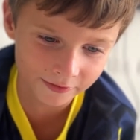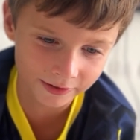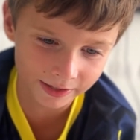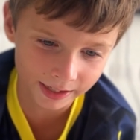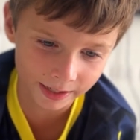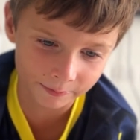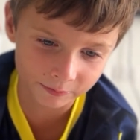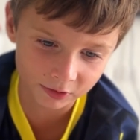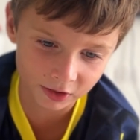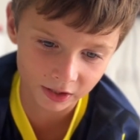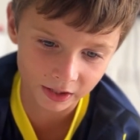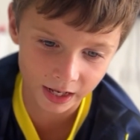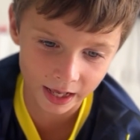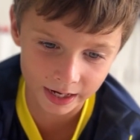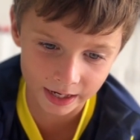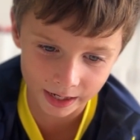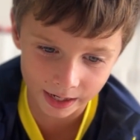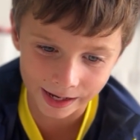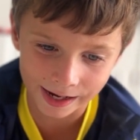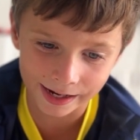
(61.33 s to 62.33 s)
games that I
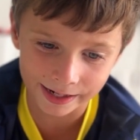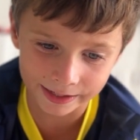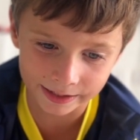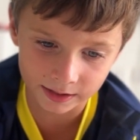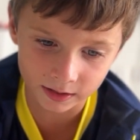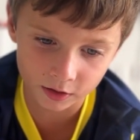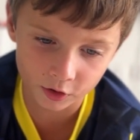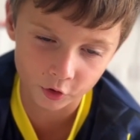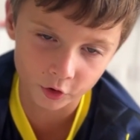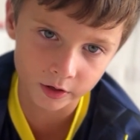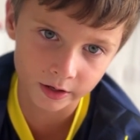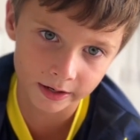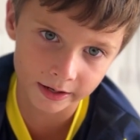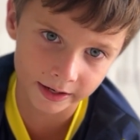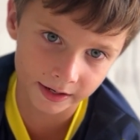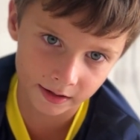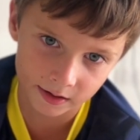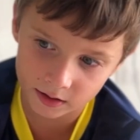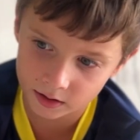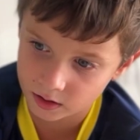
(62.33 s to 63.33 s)
like.
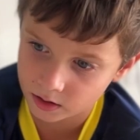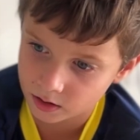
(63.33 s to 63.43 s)
Okay.